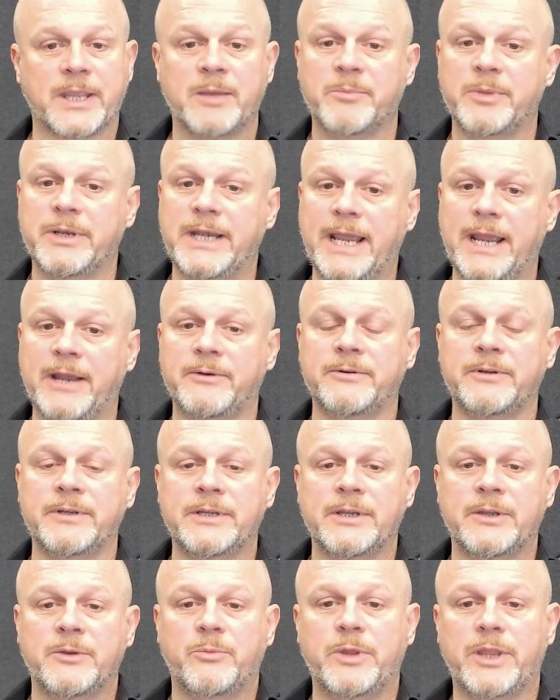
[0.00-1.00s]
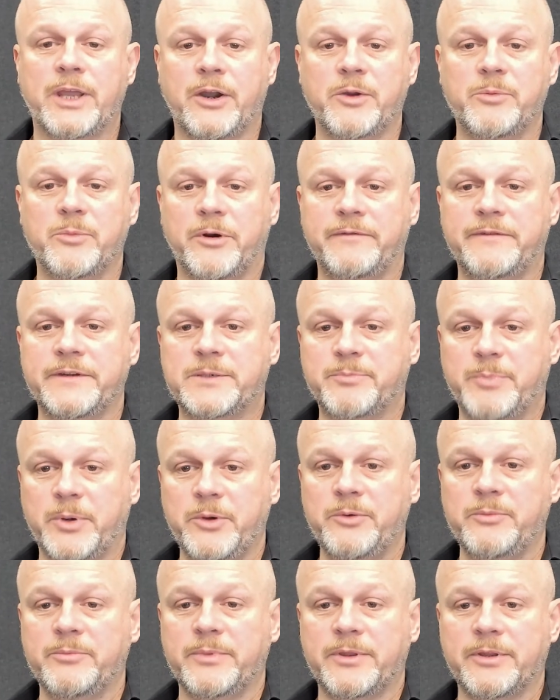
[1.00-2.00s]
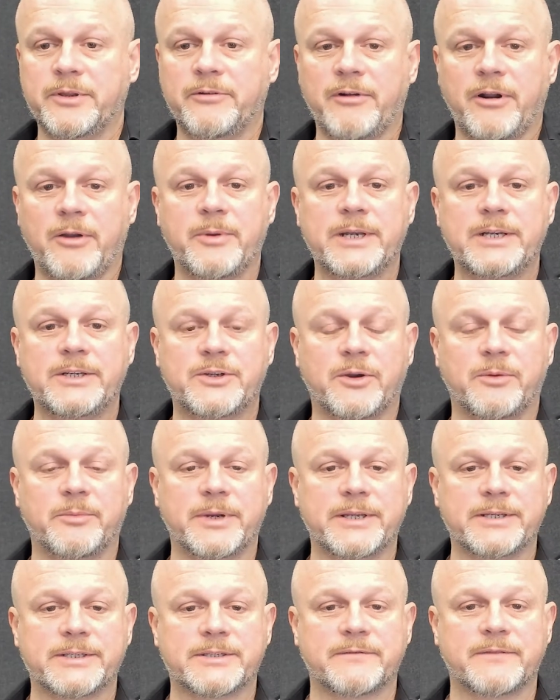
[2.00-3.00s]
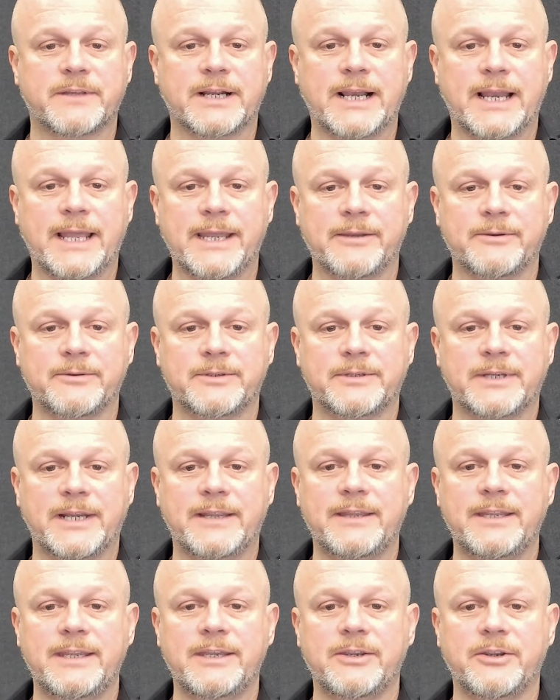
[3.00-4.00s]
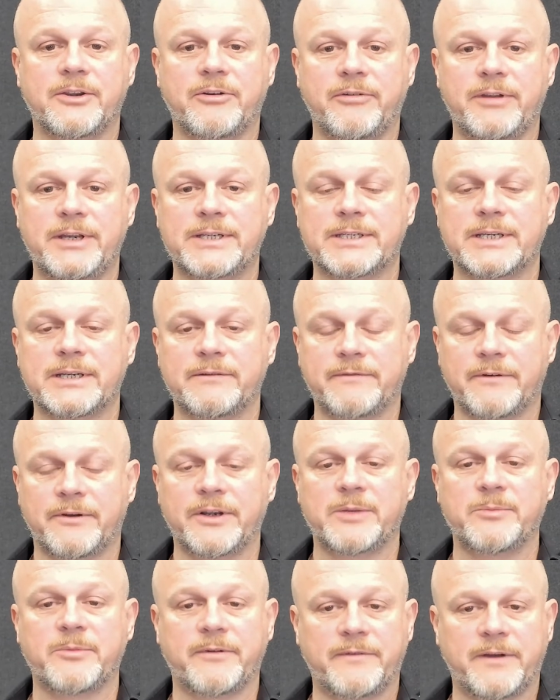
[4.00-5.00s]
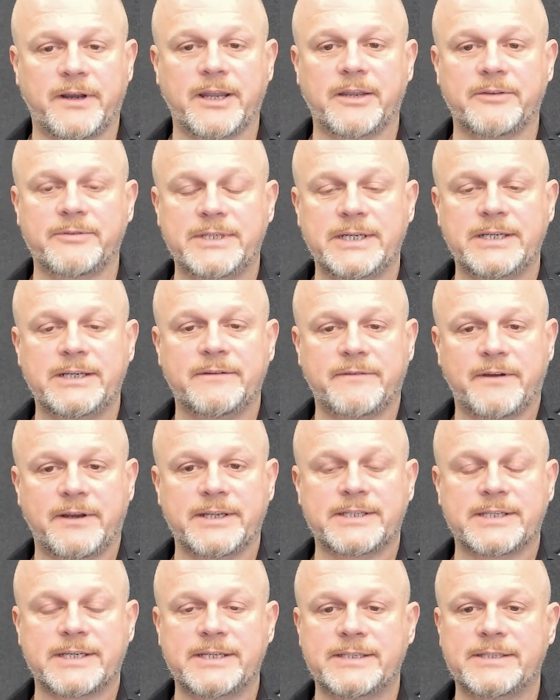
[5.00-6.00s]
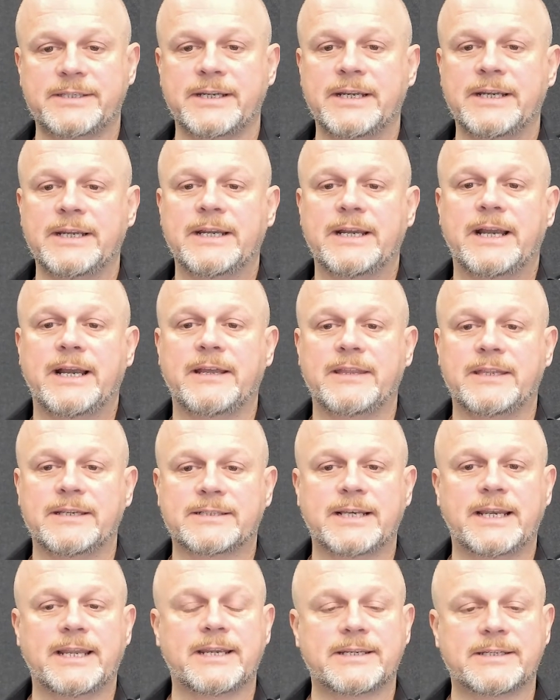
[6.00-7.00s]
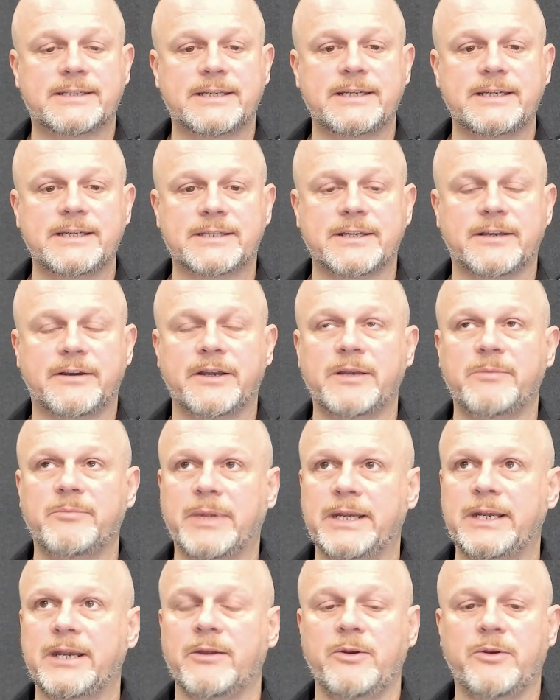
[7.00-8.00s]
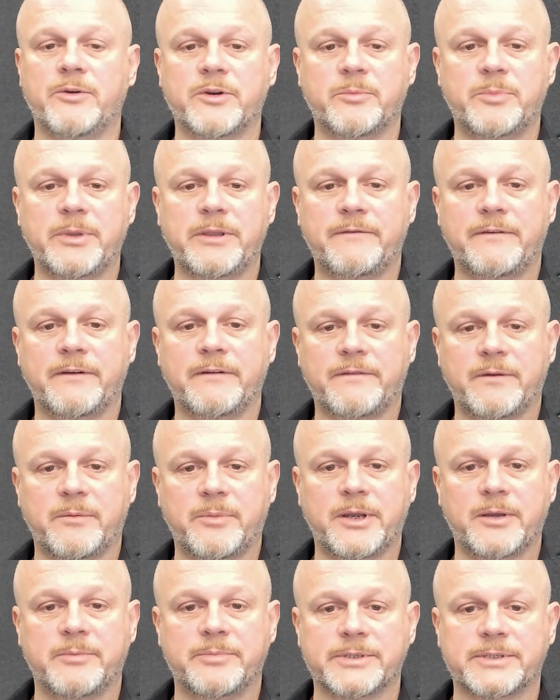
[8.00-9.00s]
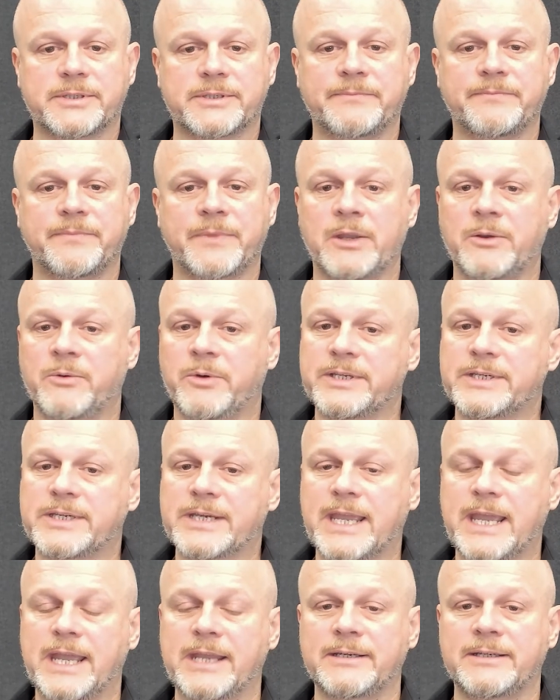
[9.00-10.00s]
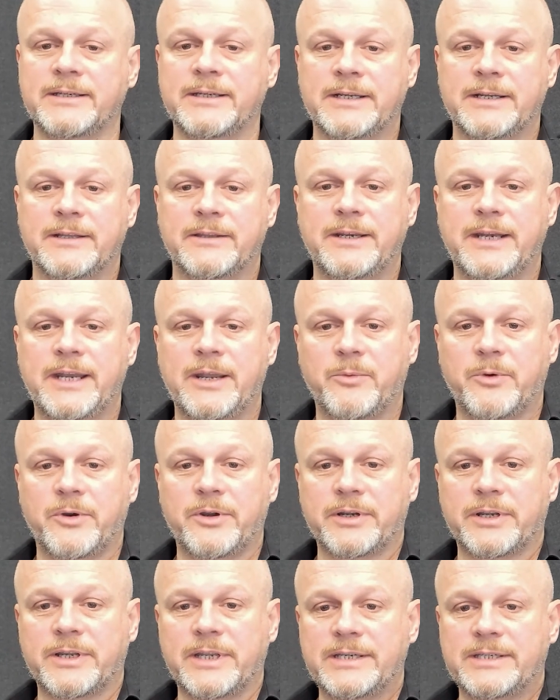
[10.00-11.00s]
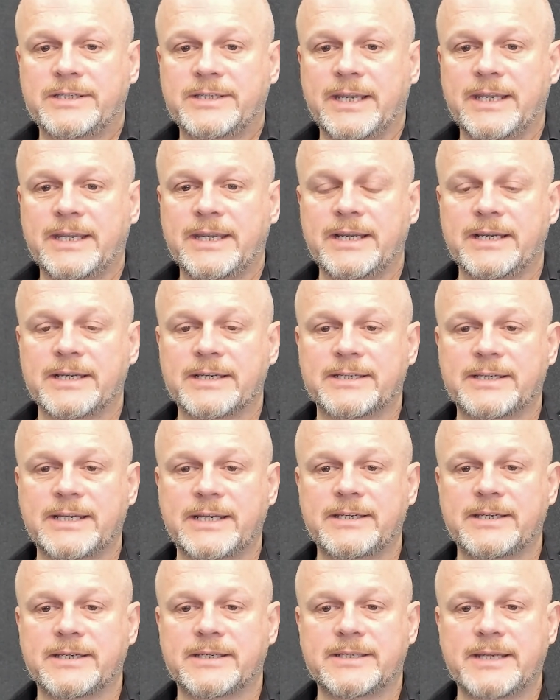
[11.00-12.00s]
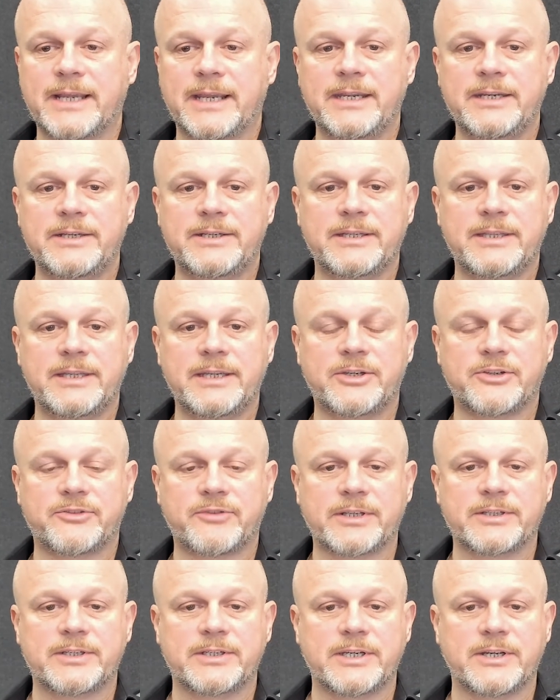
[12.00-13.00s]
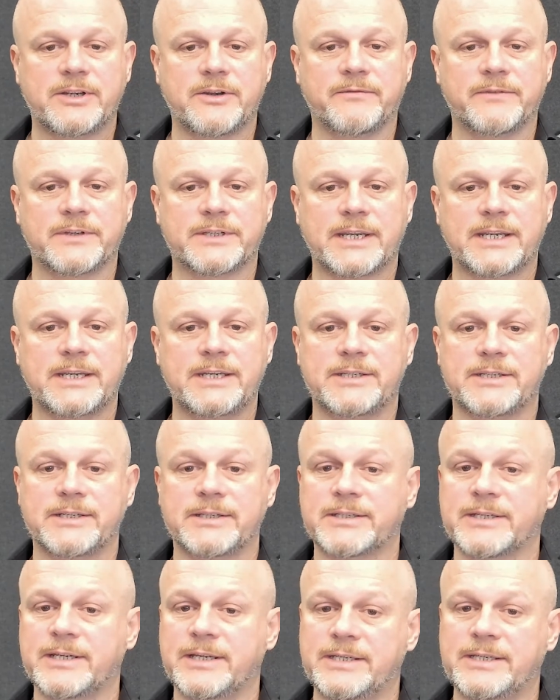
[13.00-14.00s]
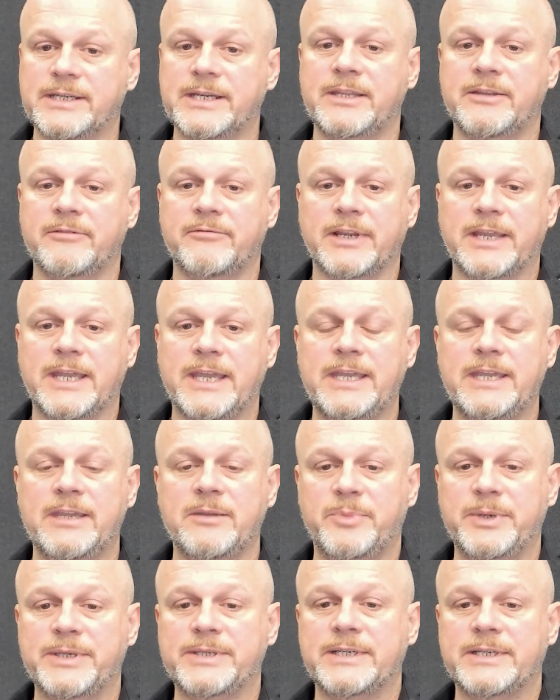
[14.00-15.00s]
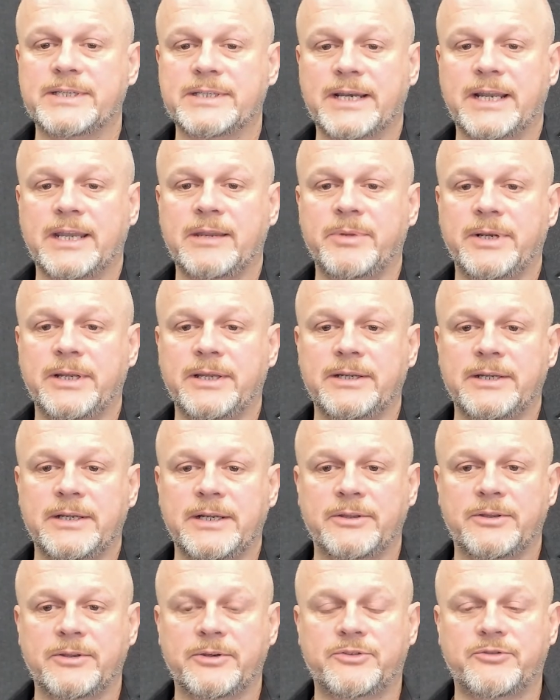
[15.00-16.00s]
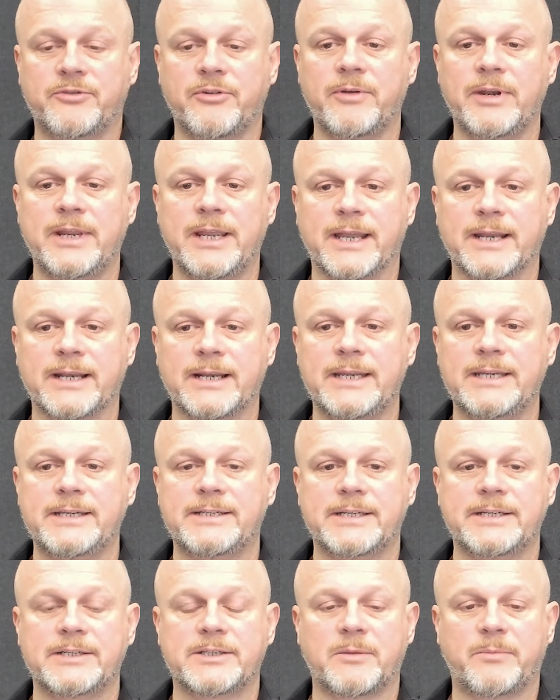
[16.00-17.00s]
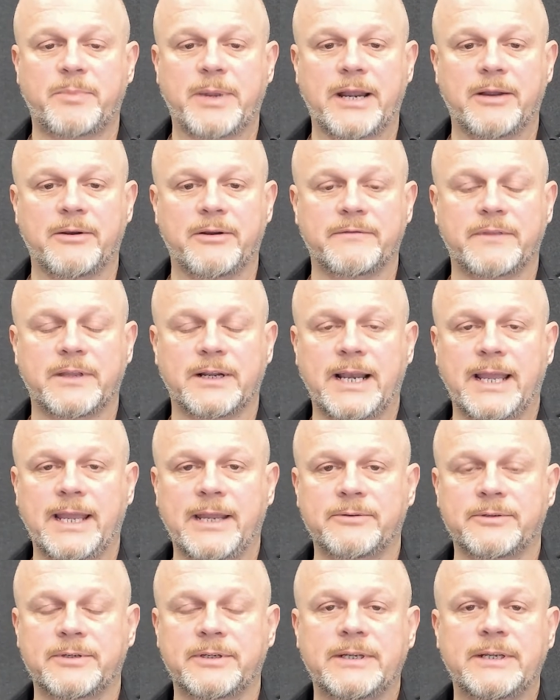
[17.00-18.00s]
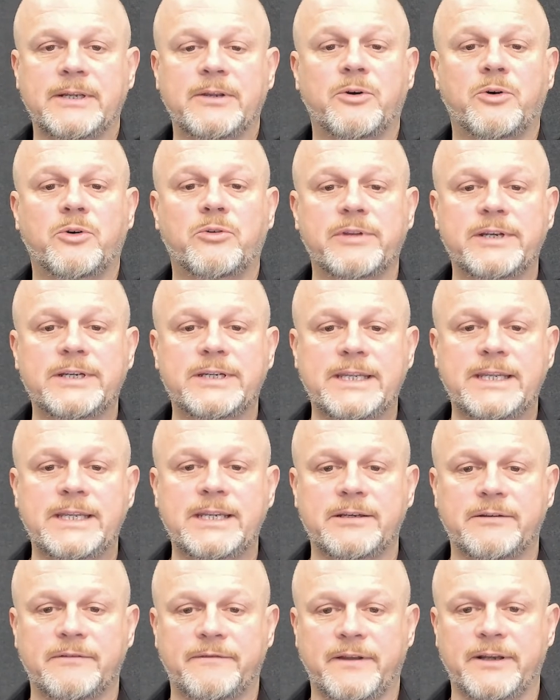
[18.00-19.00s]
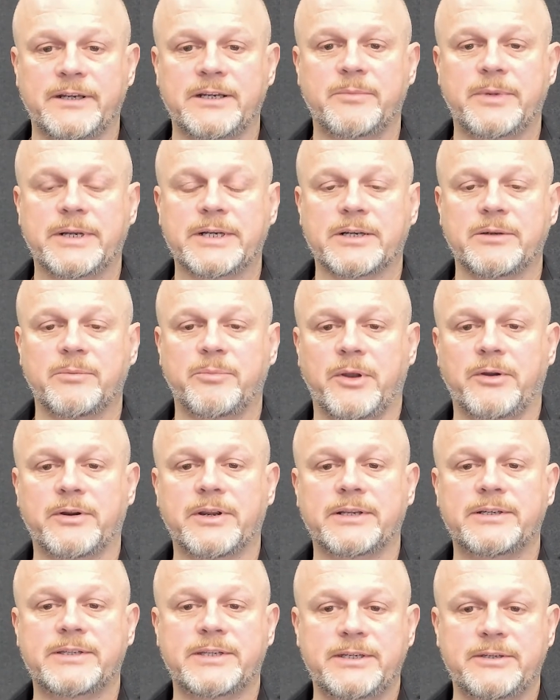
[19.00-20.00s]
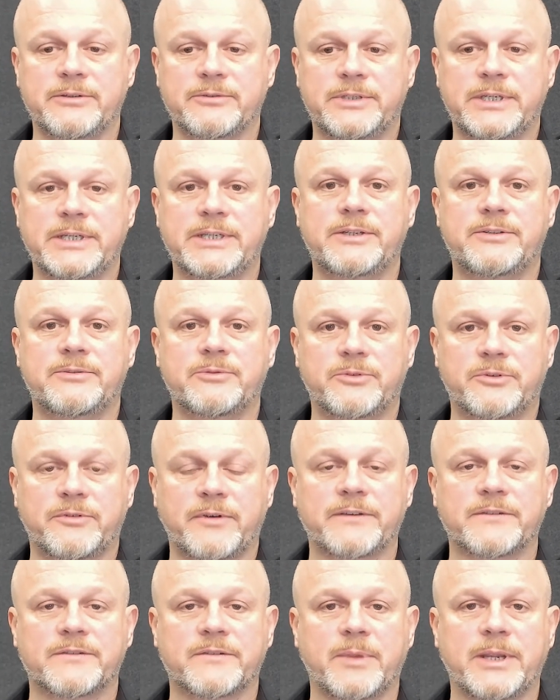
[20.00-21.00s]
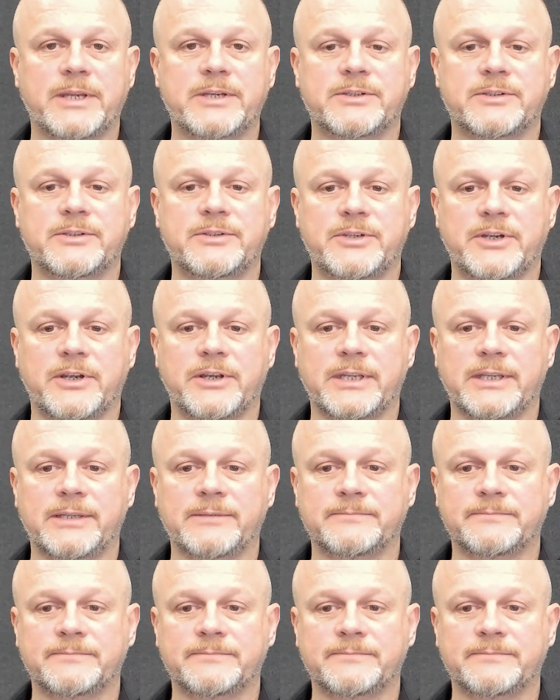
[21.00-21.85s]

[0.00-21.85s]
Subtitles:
But now, with the home office boom, the growing dominance of the cloud, and the increasing volume of IoT devices, this legacy design may no longer be fit for purpose. Once again, the network is taking center stage in these strategy conversations as either a key business enabler that truly unleashes the power of the cloud, or indeed a fundamental blocker to your digital transformation journey.